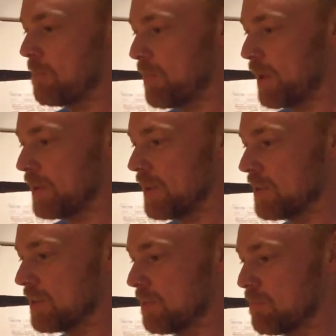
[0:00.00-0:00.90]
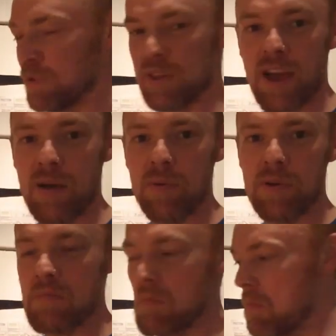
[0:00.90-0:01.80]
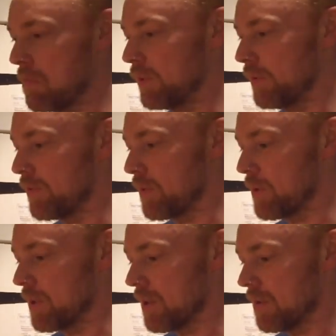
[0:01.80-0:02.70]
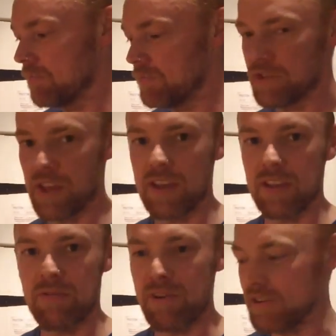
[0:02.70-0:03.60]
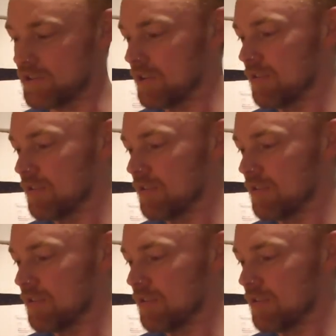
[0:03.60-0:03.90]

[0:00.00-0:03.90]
bit of yeast, put the cap on, leave it for a week, stick it in the fridge.